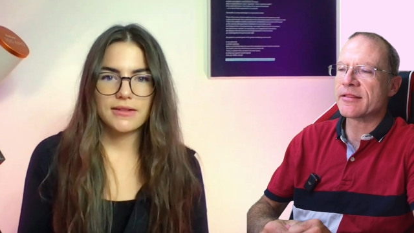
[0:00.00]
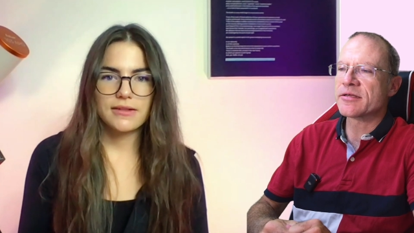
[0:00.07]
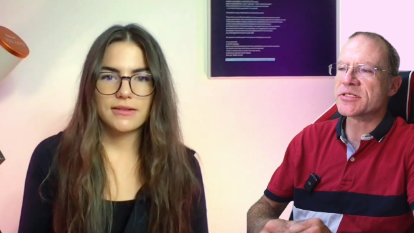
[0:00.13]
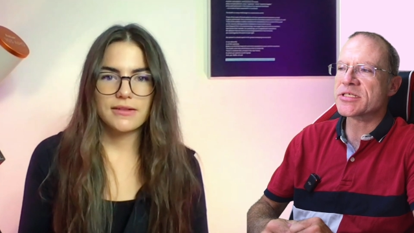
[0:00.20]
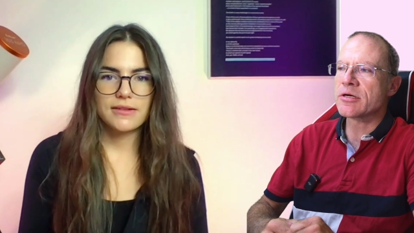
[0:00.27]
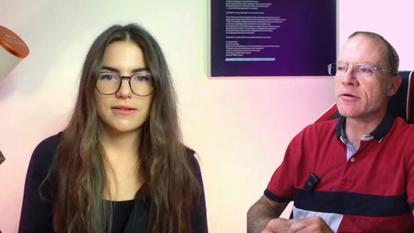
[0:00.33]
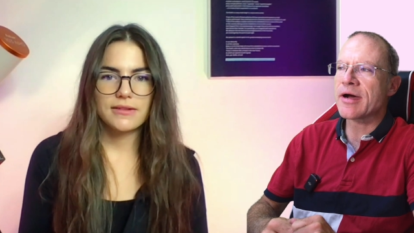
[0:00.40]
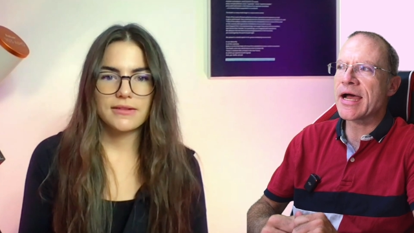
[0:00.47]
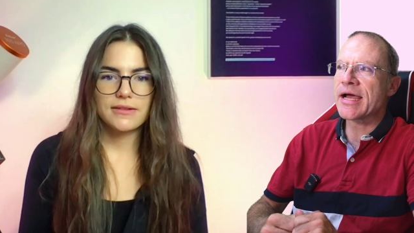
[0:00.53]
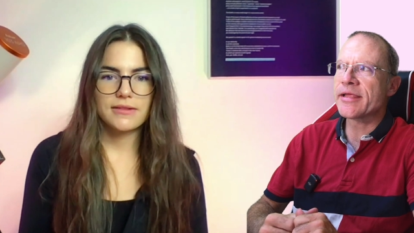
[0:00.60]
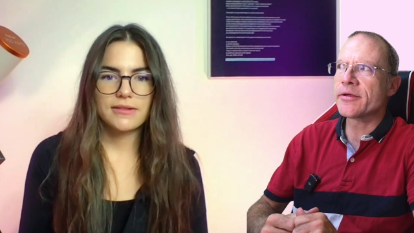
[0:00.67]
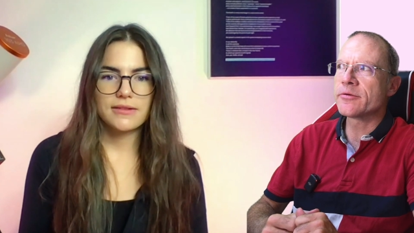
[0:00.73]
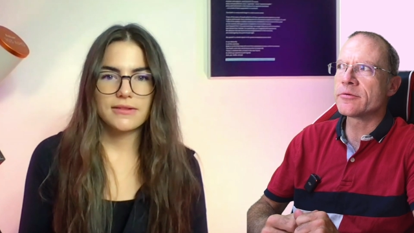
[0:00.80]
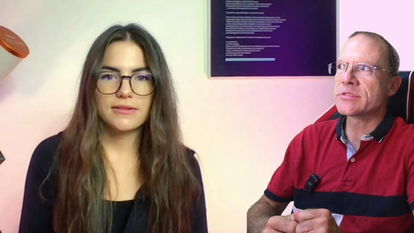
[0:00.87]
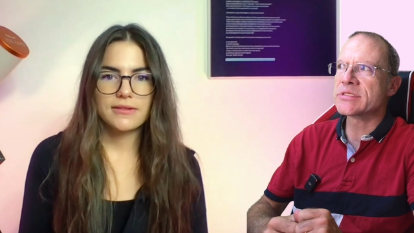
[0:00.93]
Speaker 1: so I
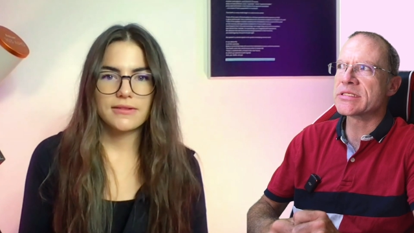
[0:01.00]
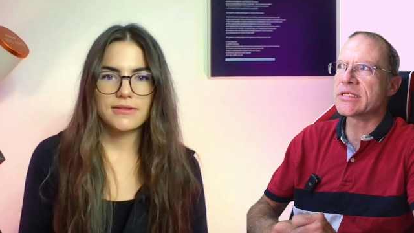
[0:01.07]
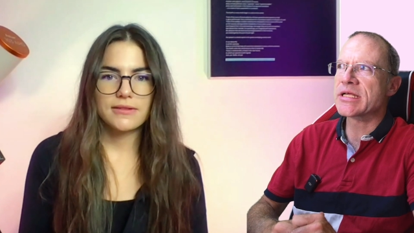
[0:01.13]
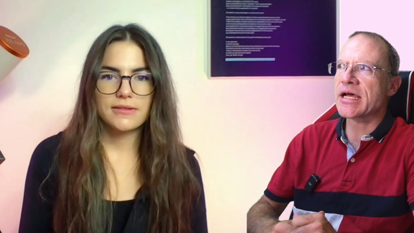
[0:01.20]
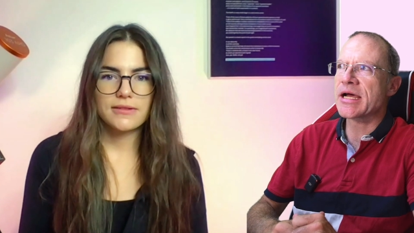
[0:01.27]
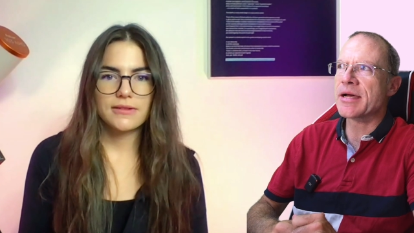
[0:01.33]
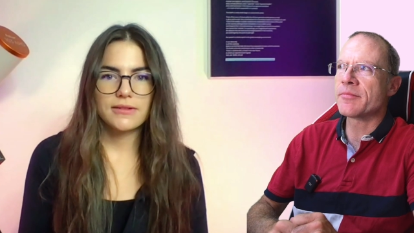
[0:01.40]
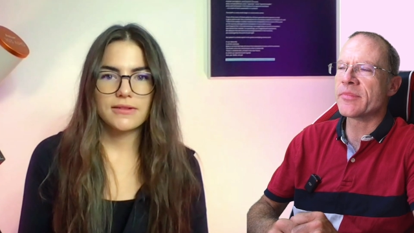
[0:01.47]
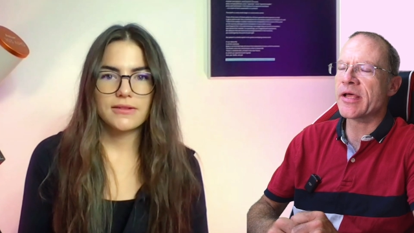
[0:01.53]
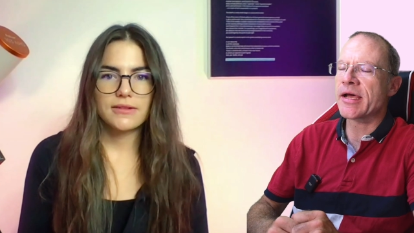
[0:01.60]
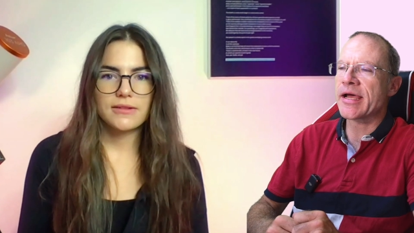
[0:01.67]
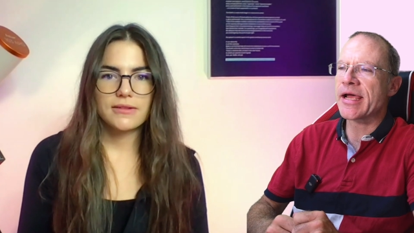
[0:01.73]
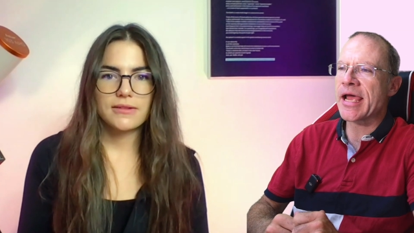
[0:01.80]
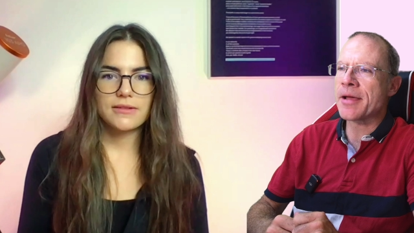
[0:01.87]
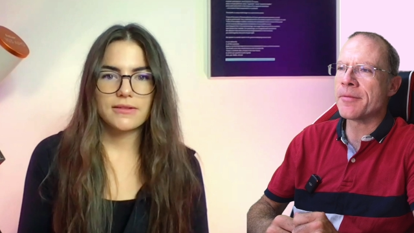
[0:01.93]
used um, the
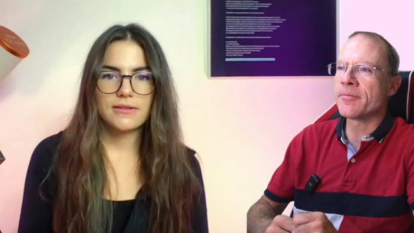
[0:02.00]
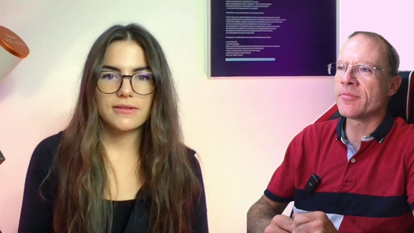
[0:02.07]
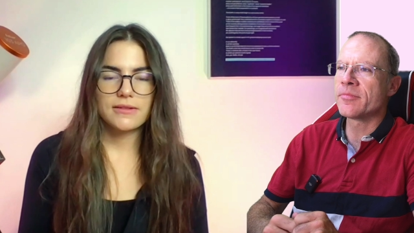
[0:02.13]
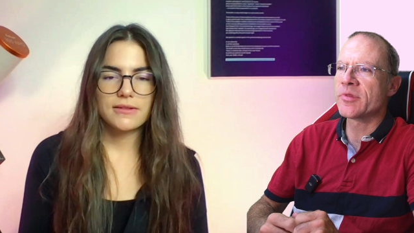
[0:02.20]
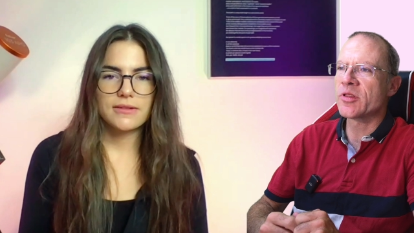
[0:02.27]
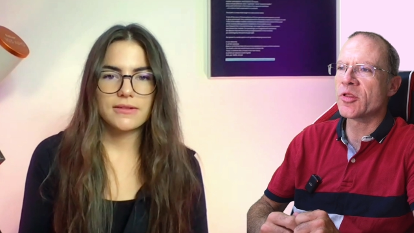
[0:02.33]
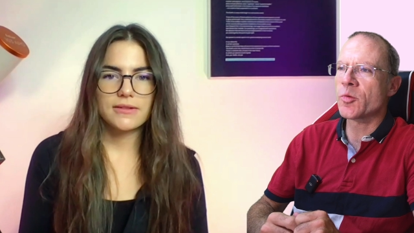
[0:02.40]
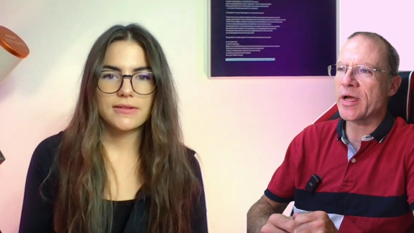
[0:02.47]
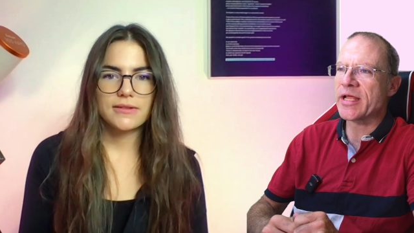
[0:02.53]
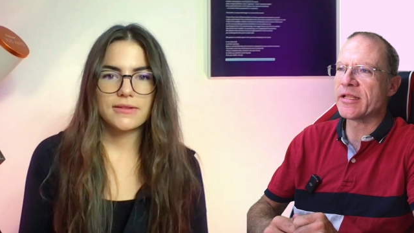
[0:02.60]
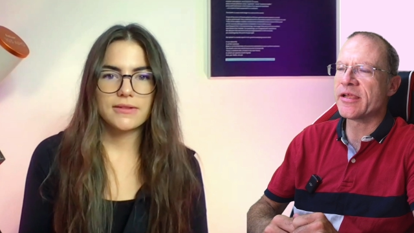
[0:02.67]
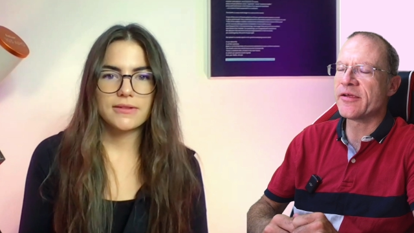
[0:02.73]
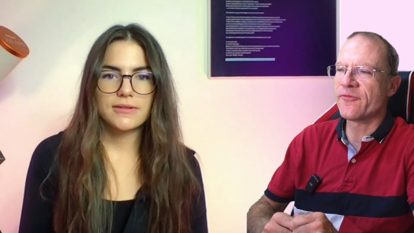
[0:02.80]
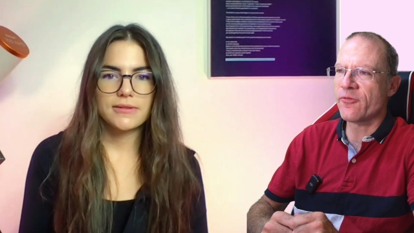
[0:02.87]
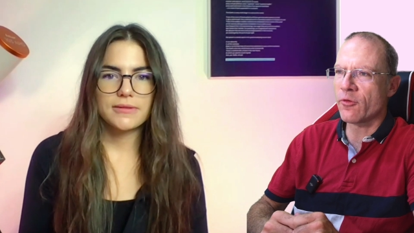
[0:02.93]
M
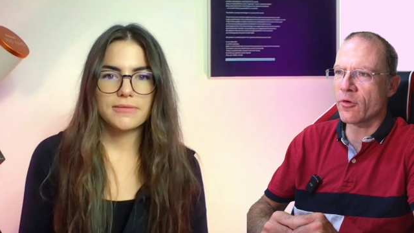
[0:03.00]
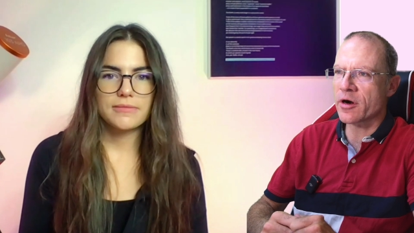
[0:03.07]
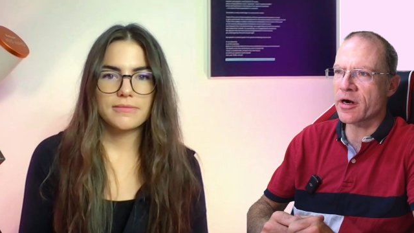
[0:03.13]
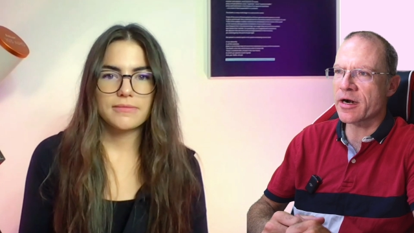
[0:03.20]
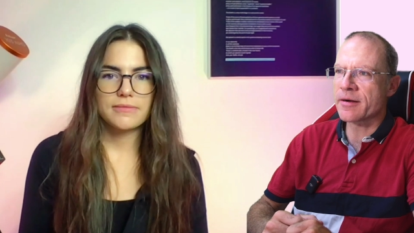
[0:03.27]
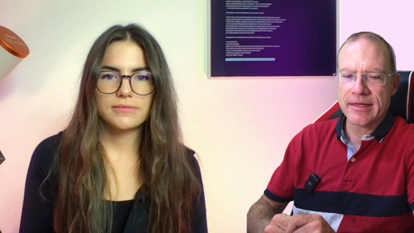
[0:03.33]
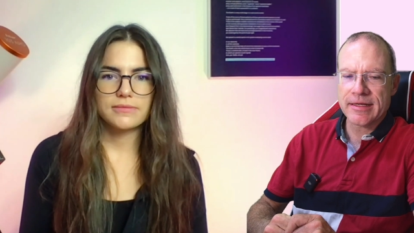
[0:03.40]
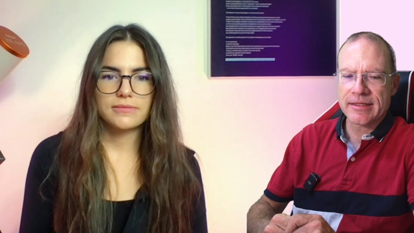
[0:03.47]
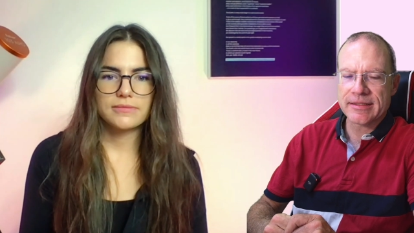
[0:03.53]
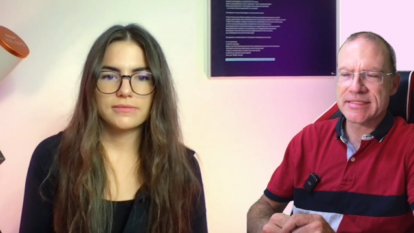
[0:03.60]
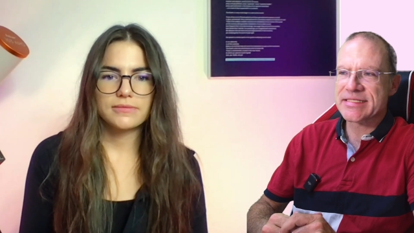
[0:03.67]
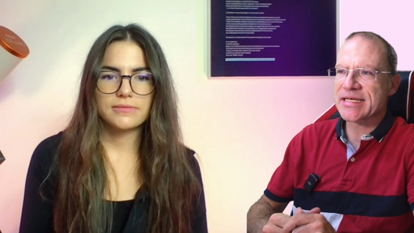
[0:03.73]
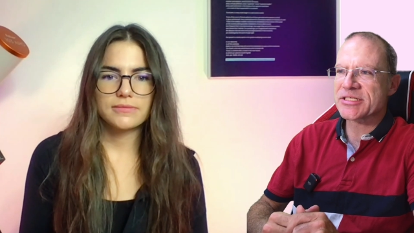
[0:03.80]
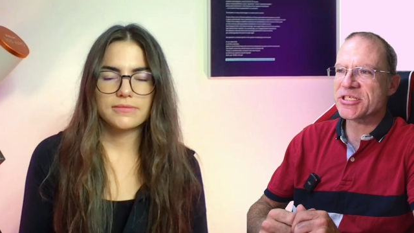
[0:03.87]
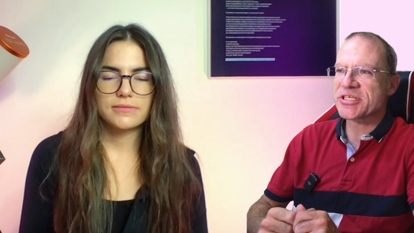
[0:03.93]
twenty-four, the
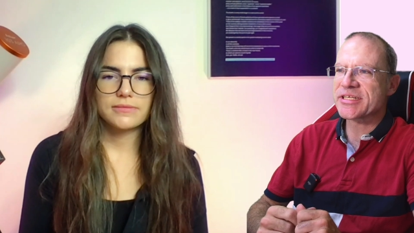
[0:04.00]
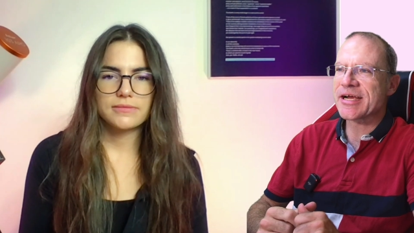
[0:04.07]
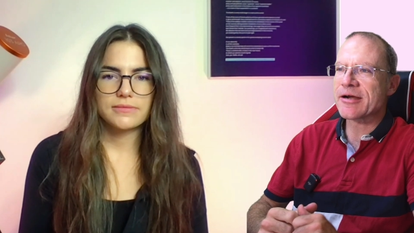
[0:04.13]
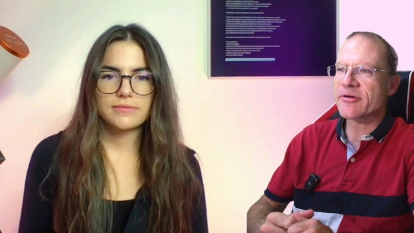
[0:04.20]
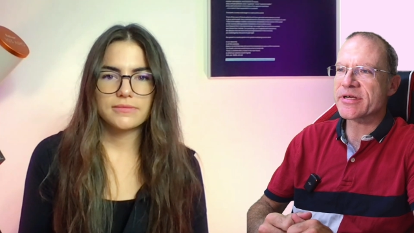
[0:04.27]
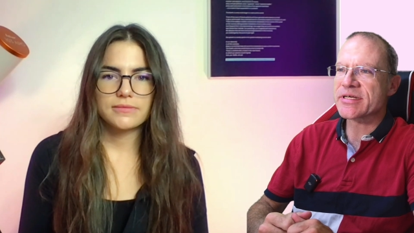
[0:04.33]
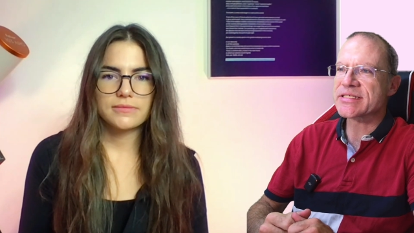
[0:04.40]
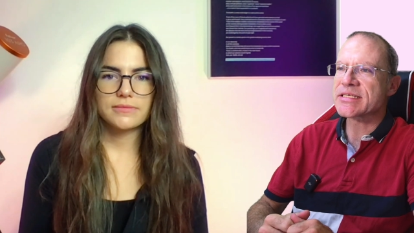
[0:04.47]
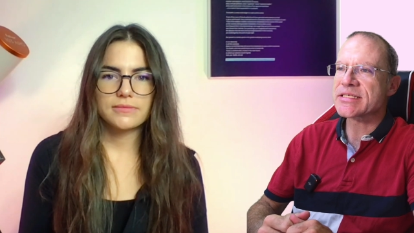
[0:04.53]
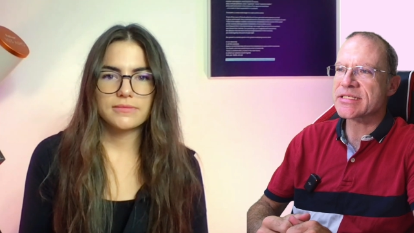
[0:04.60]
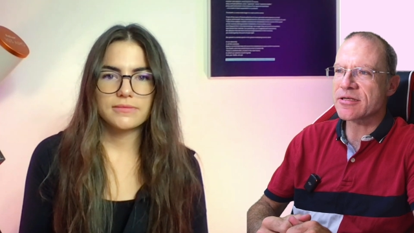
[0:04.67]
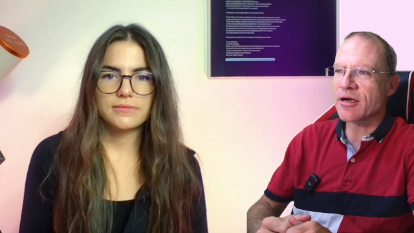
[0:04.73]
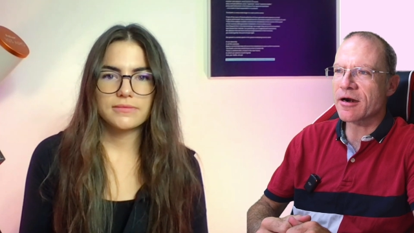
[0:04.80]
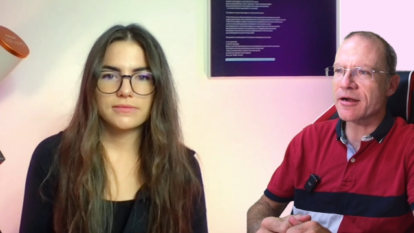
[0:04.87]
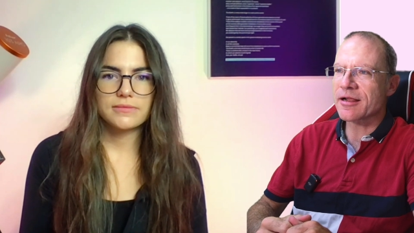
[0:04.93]
Sagittarius
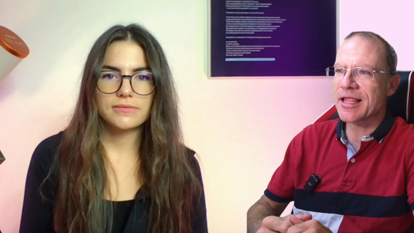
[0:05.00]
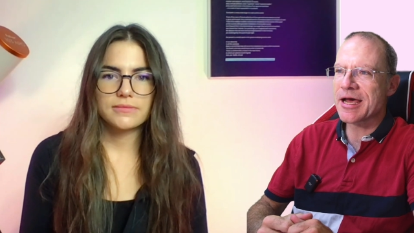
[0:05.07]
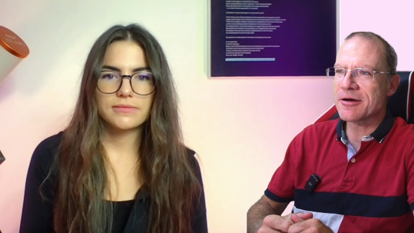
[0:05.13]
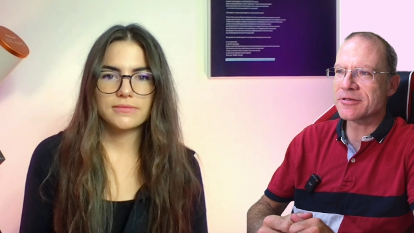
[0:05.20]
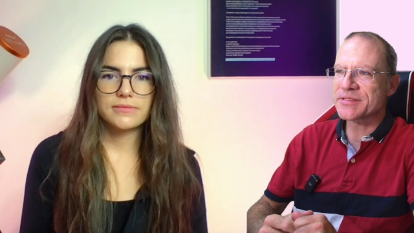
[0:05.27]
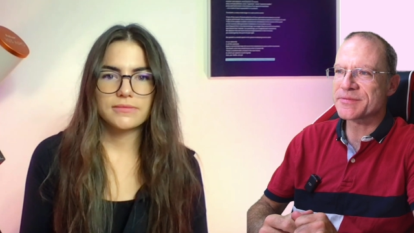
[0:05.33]
star cloud,